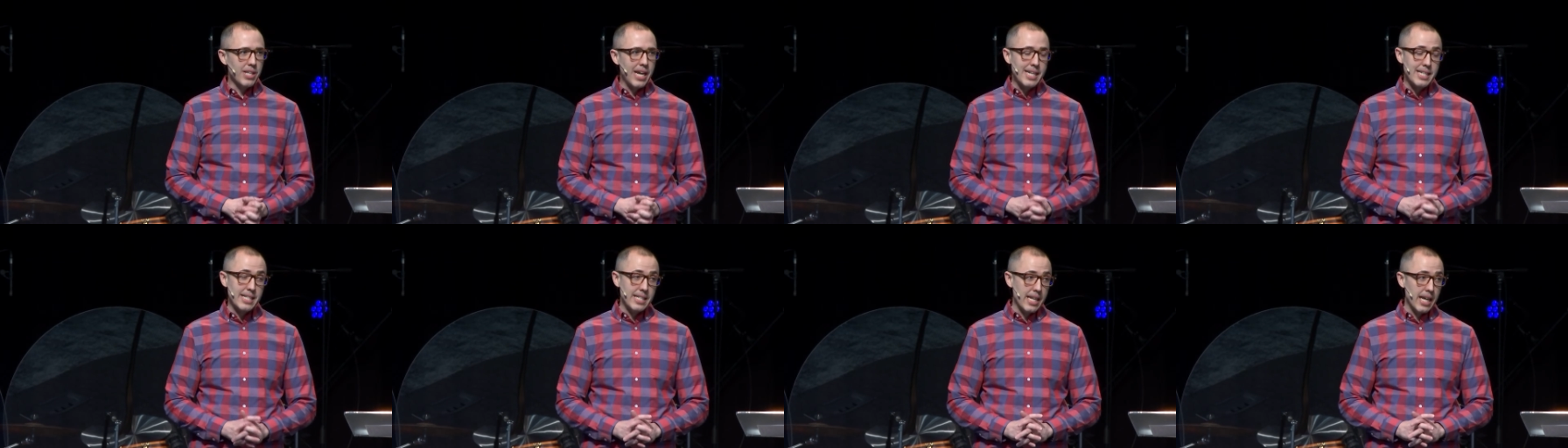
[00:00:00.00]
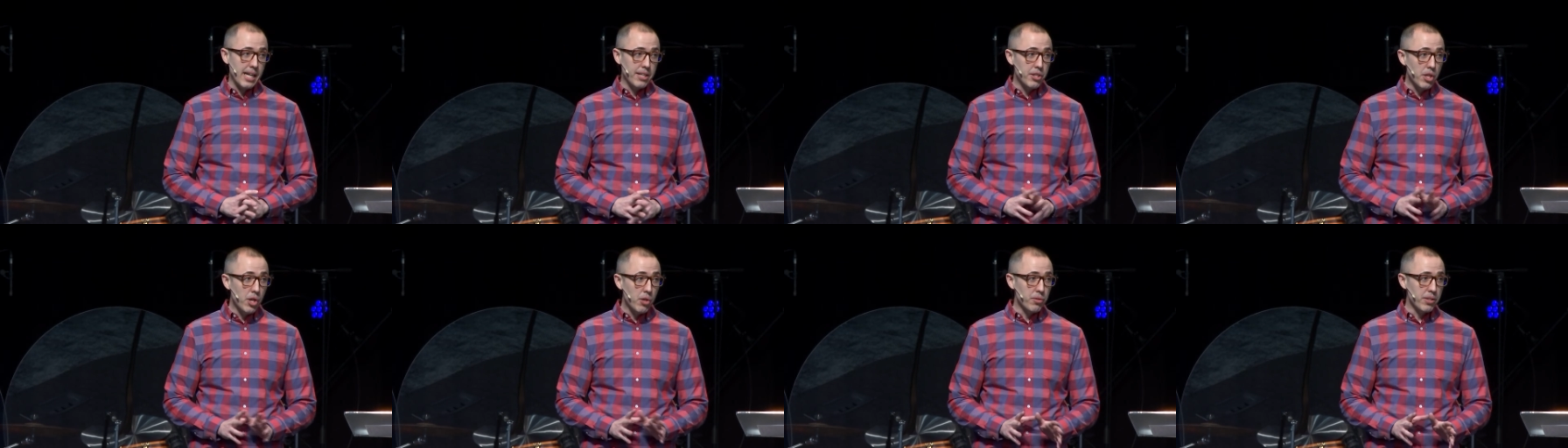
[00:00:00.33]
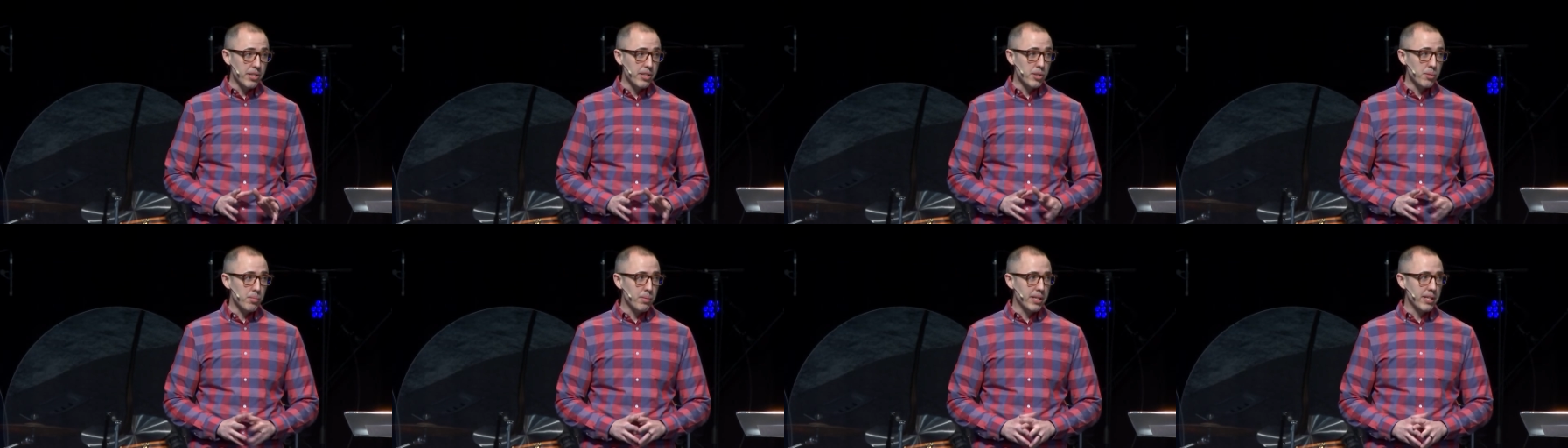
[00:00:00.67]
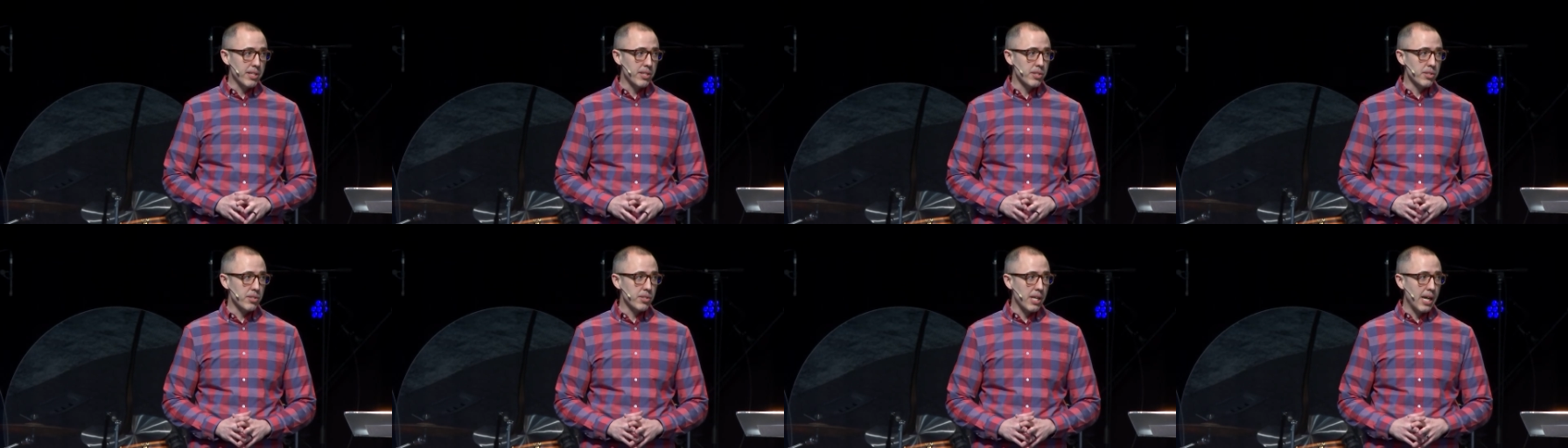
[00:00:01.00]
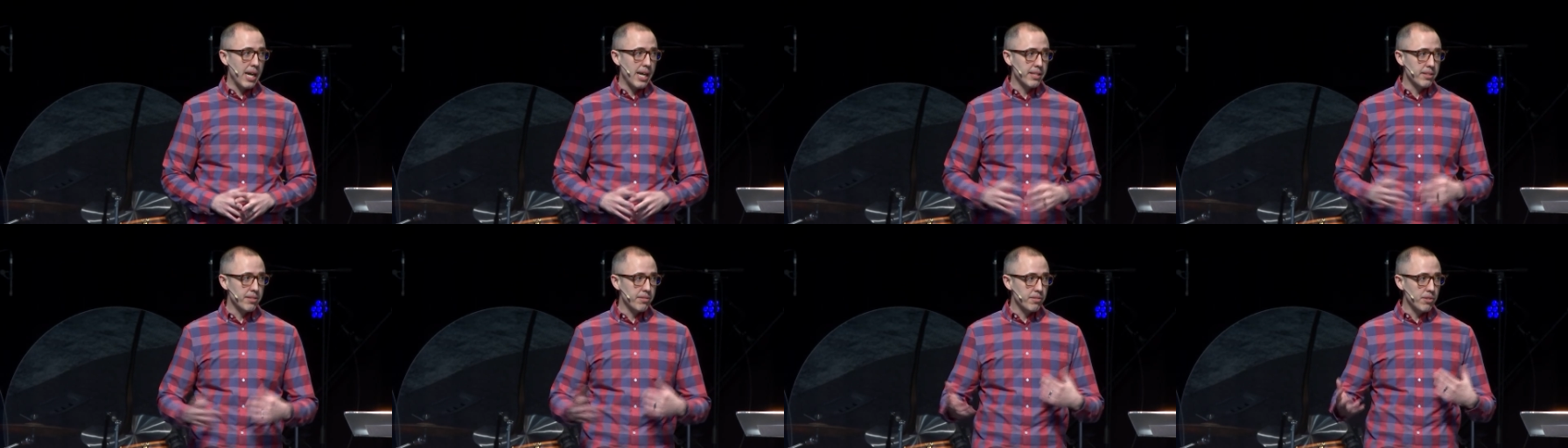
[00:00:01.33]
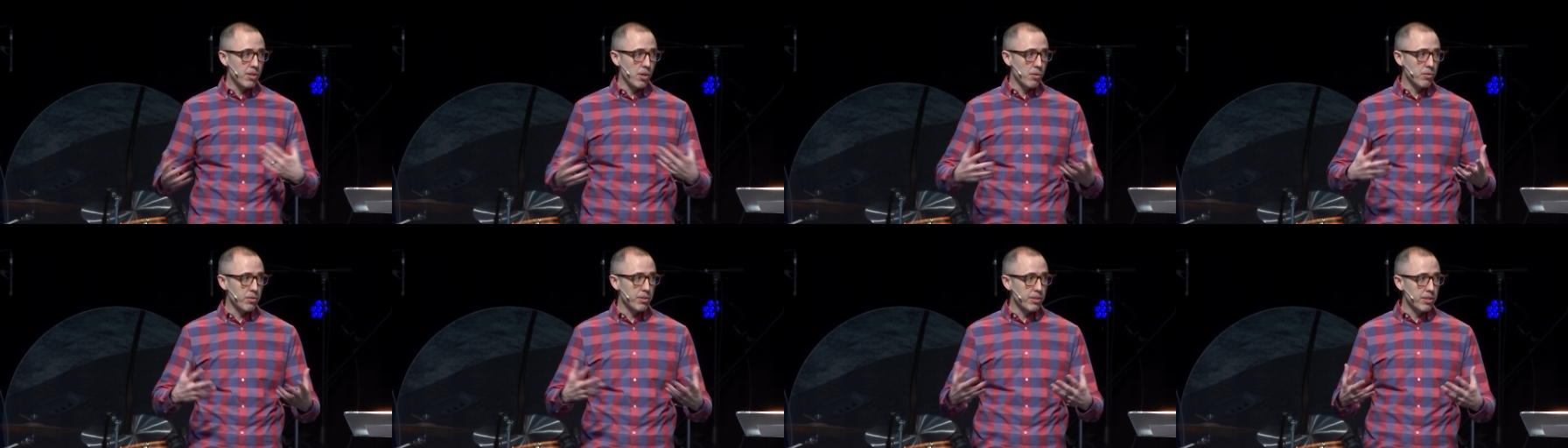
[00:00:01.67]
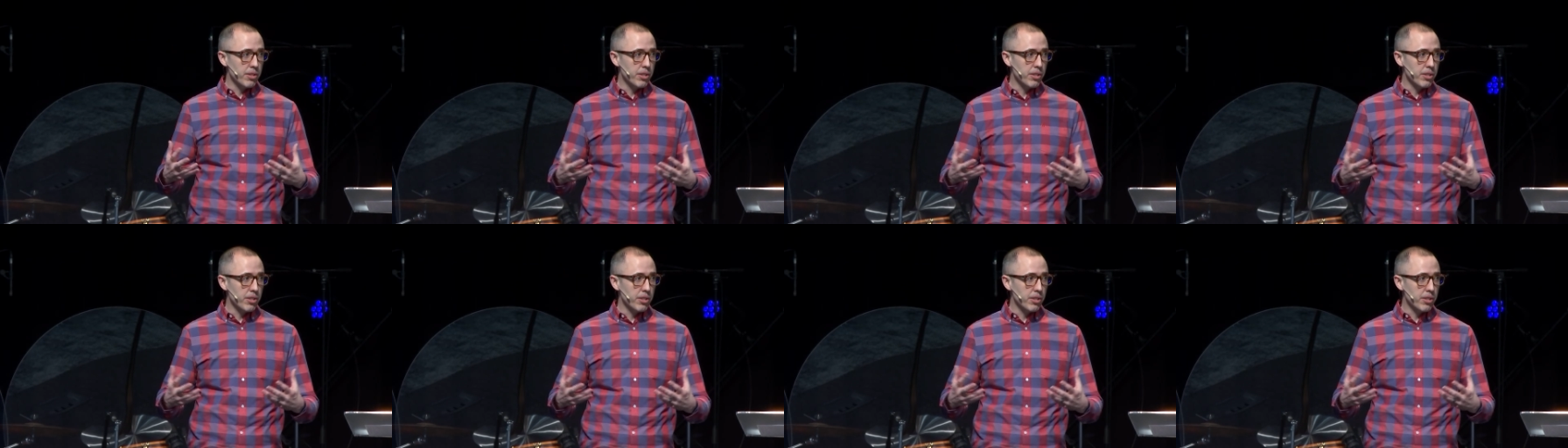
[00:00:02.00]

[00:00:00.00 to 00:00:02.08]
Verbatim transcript: I did not know this because I don't